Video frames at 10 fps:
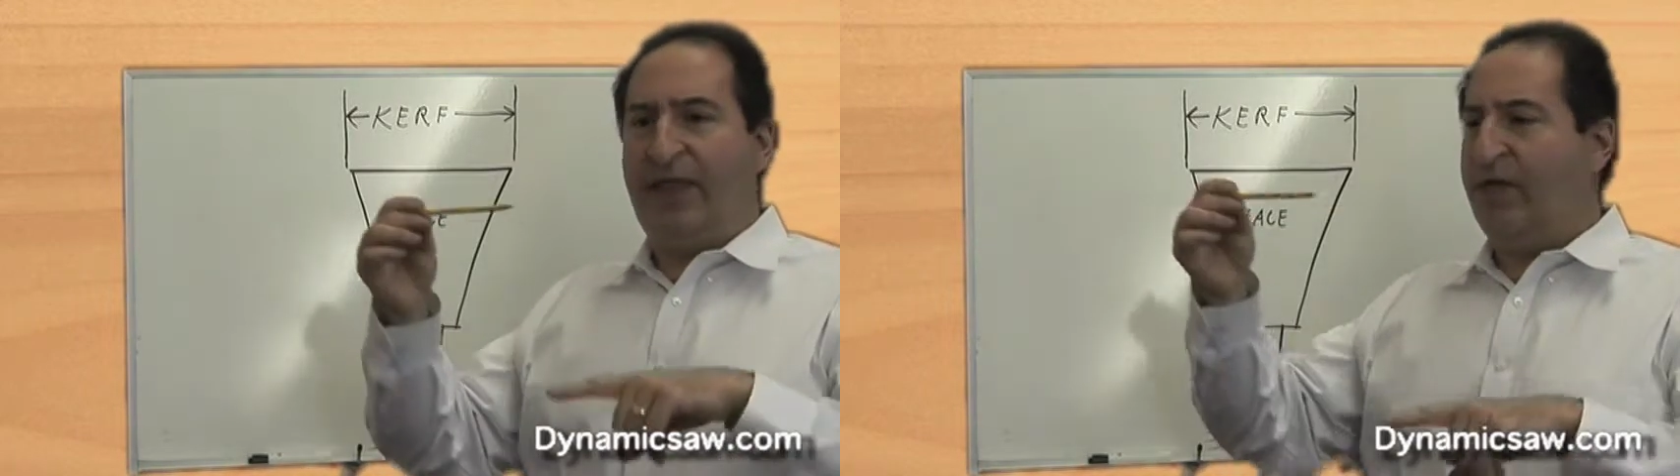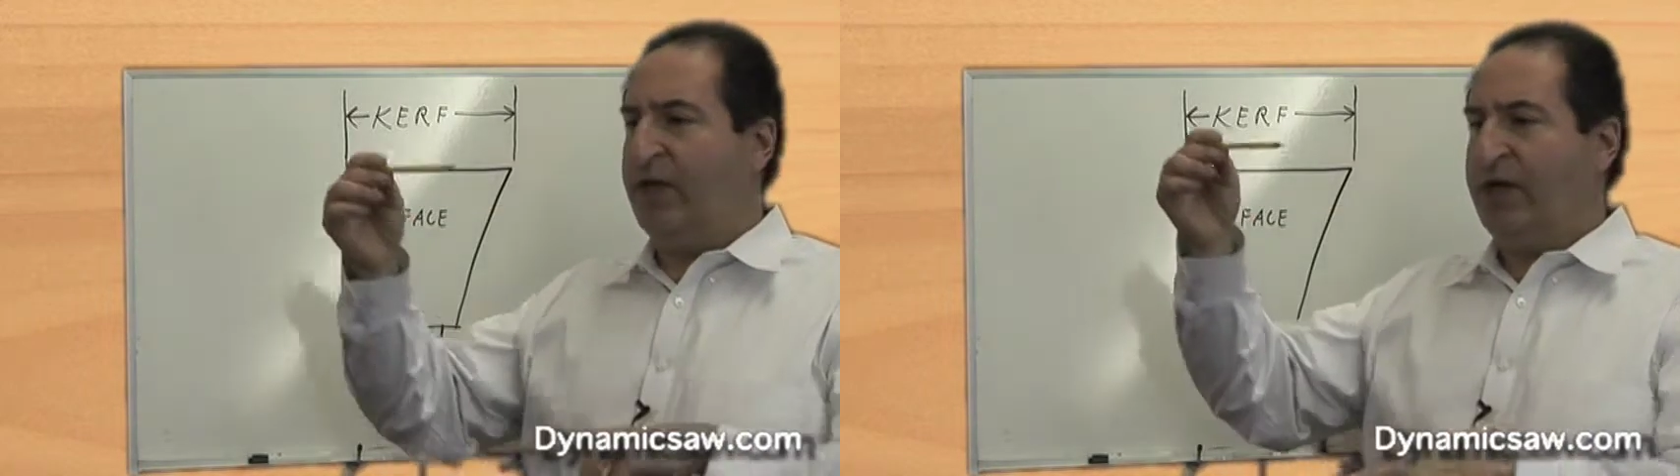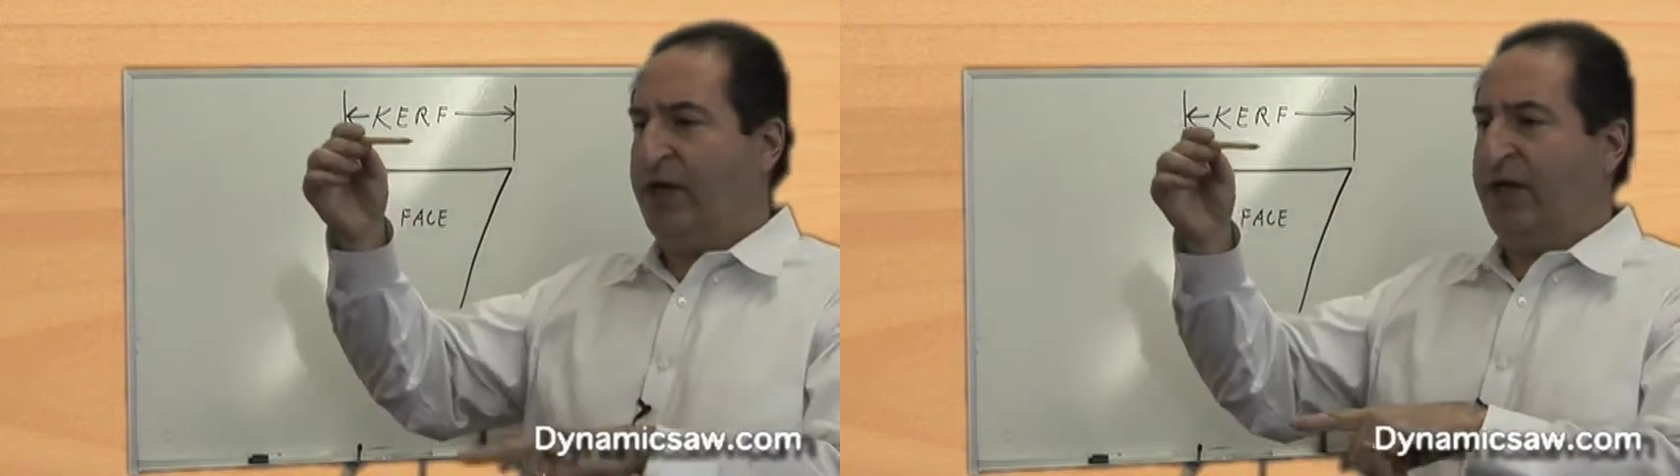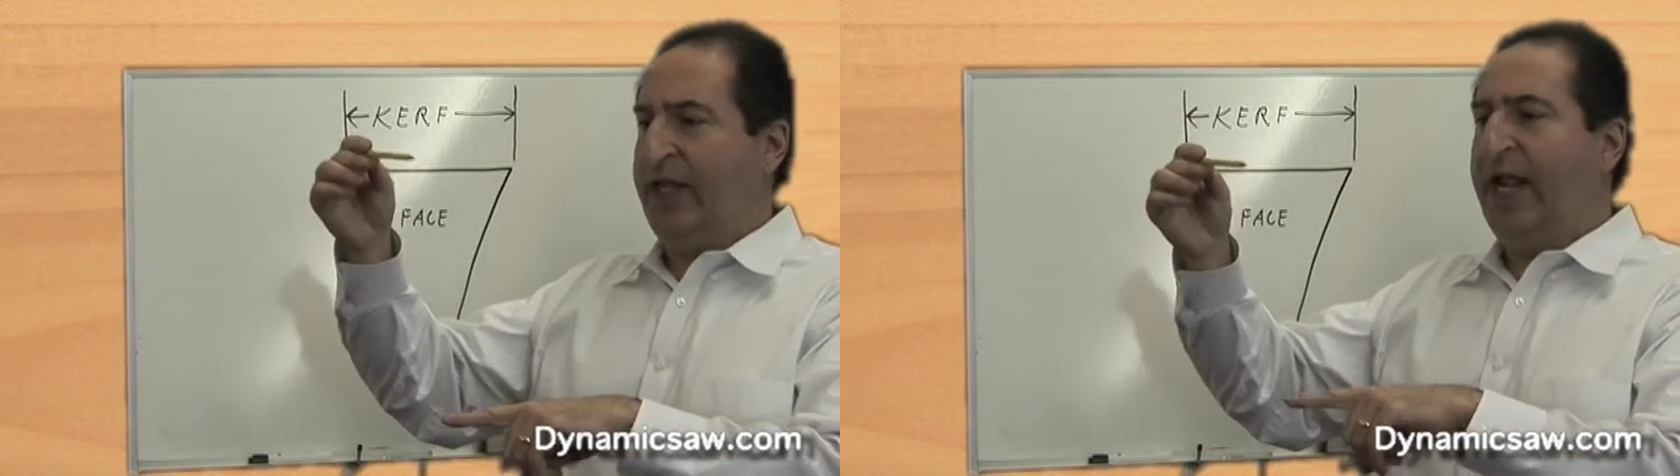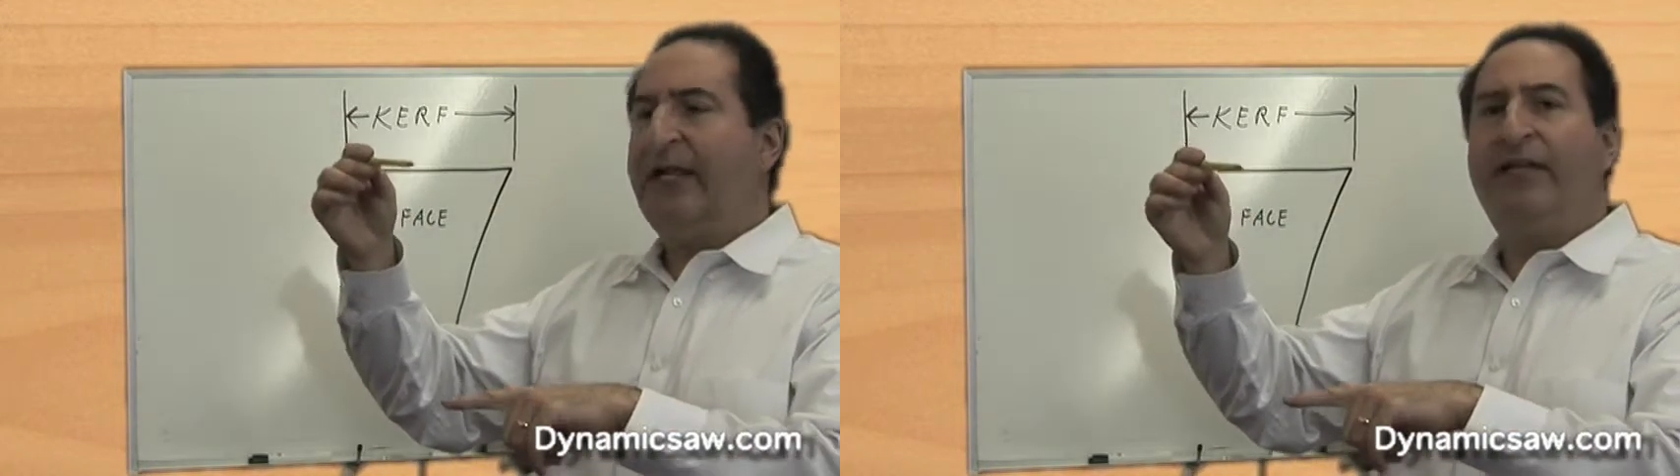and they were
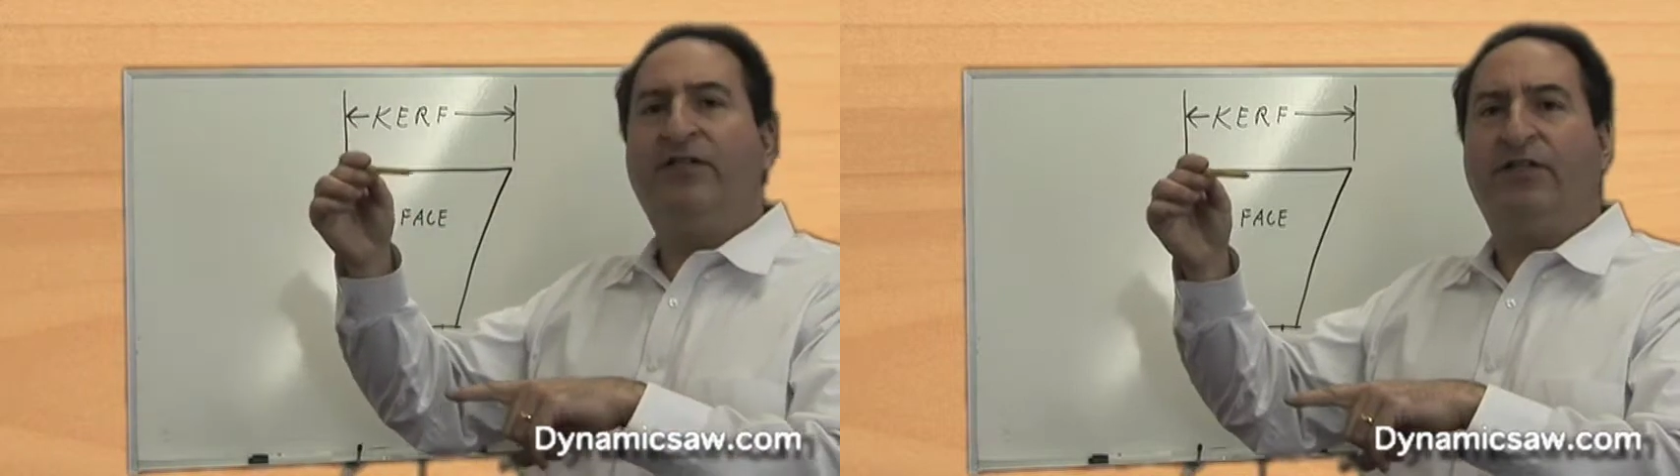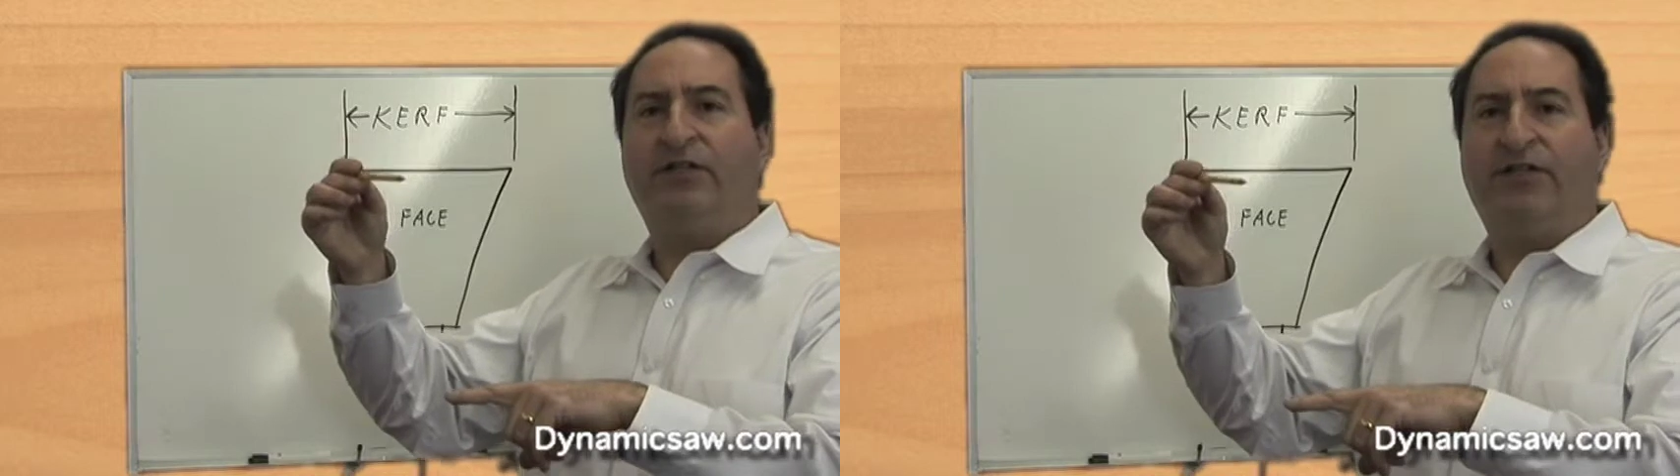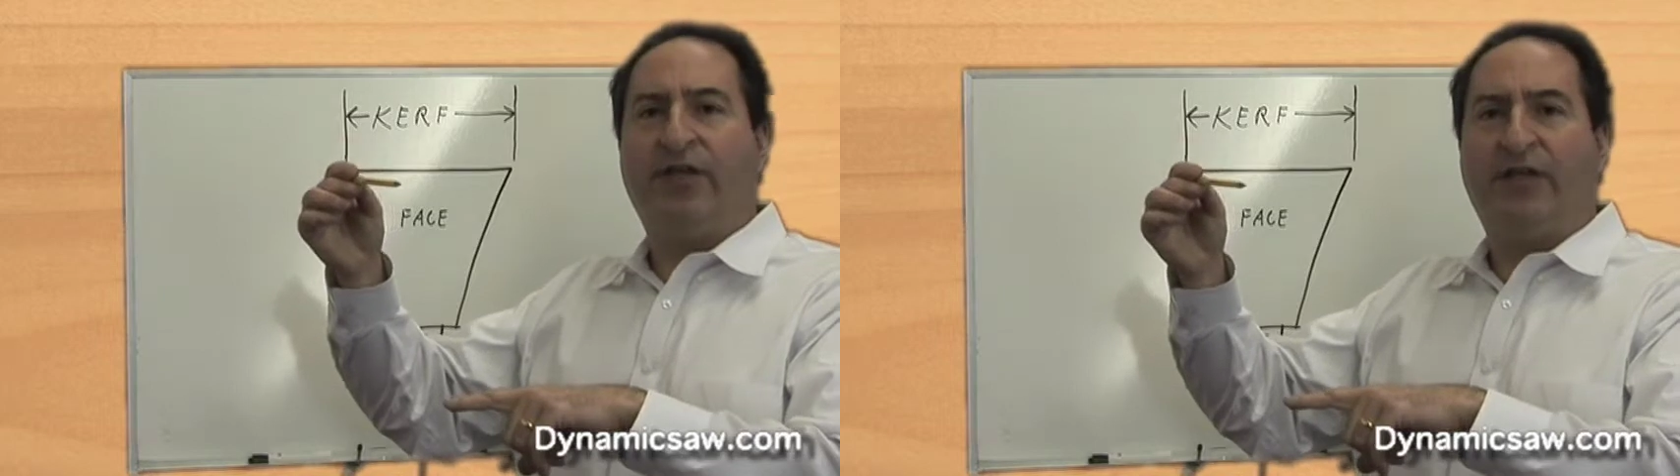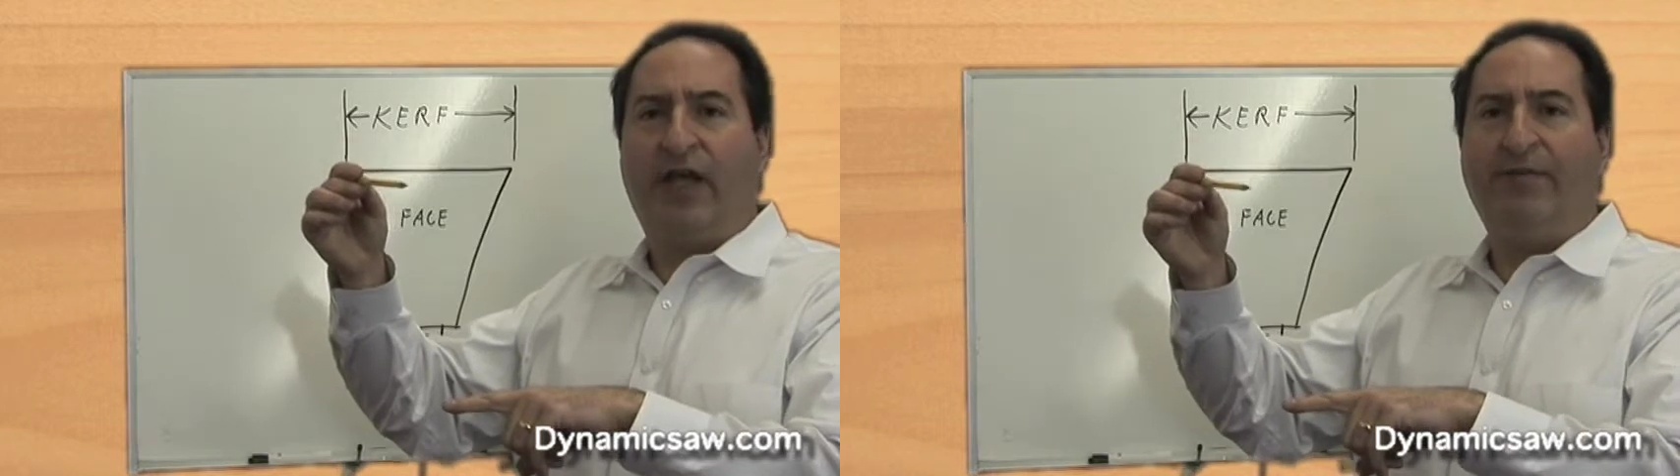cutting 8 inches thick